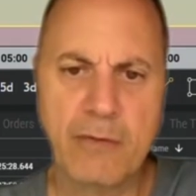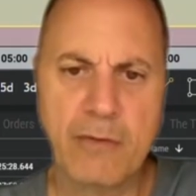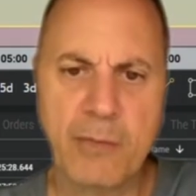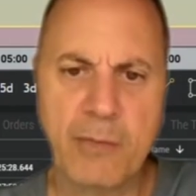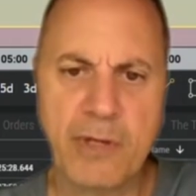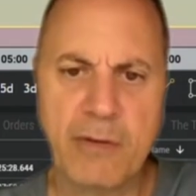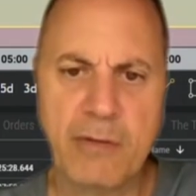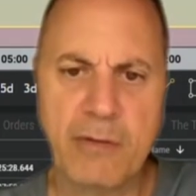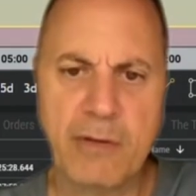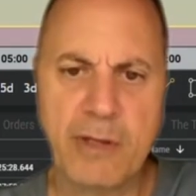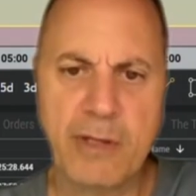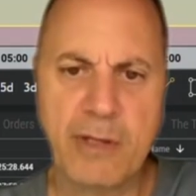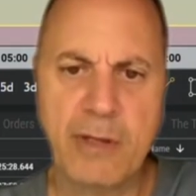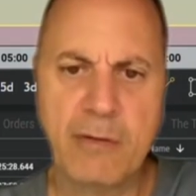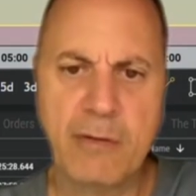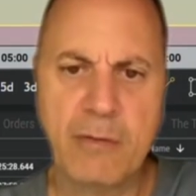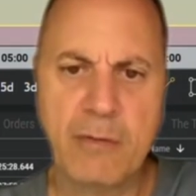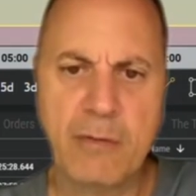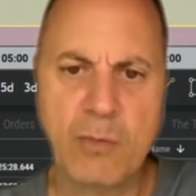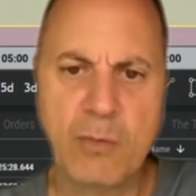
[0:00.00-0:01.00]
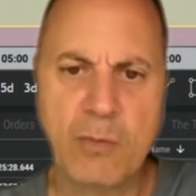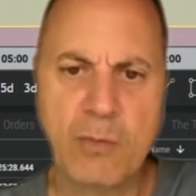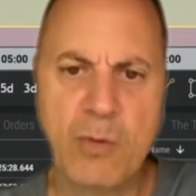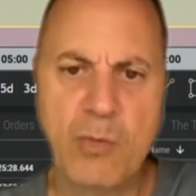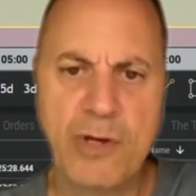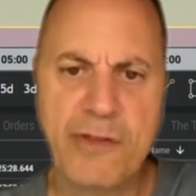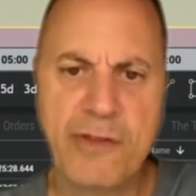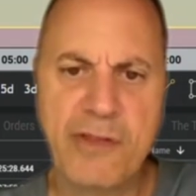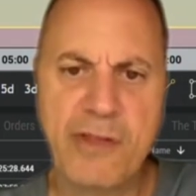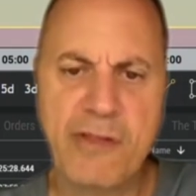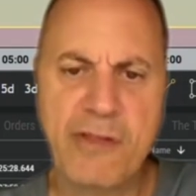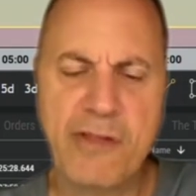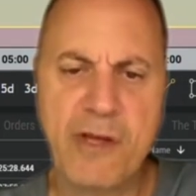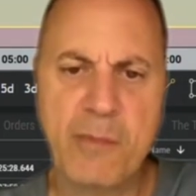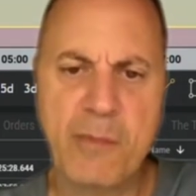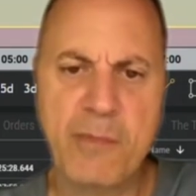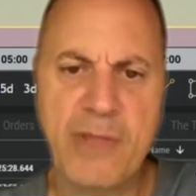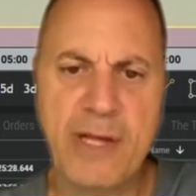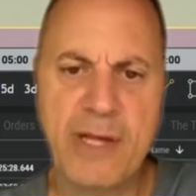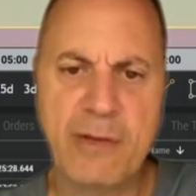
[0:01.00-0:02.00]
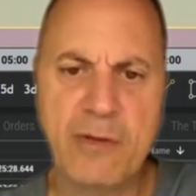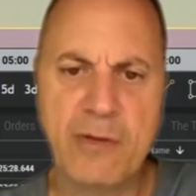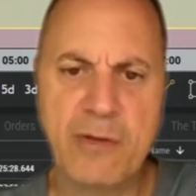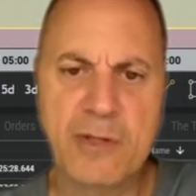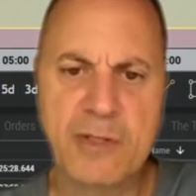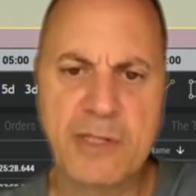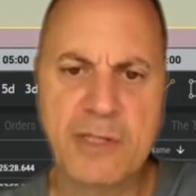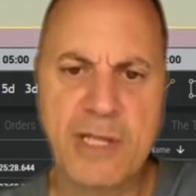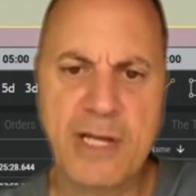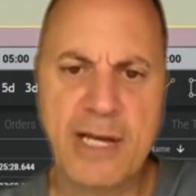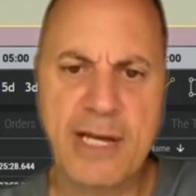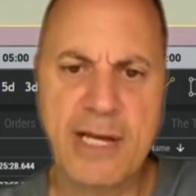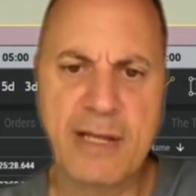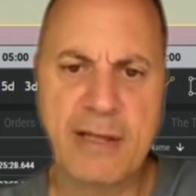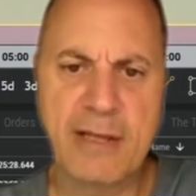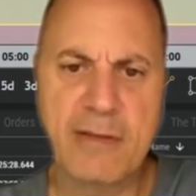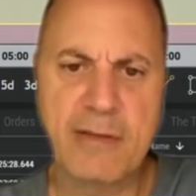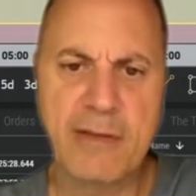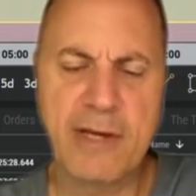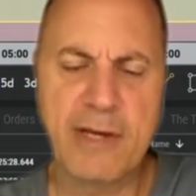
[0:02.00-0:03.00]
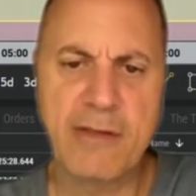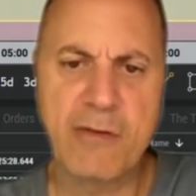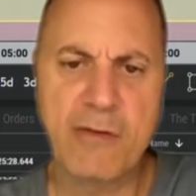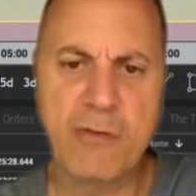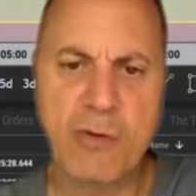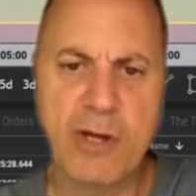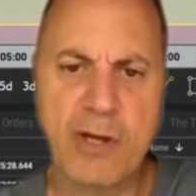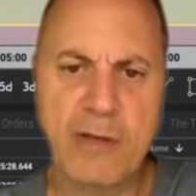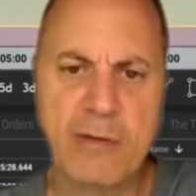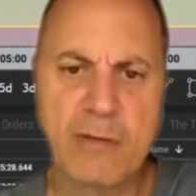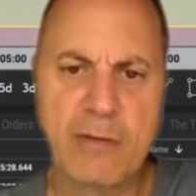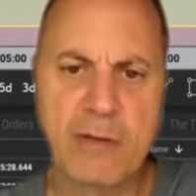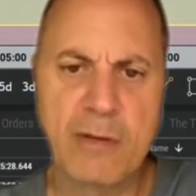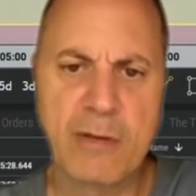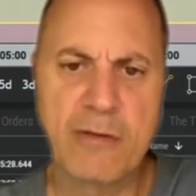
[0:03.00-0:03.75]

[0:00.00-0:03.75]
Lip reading: From here to here. We want to see something that looks like this, right?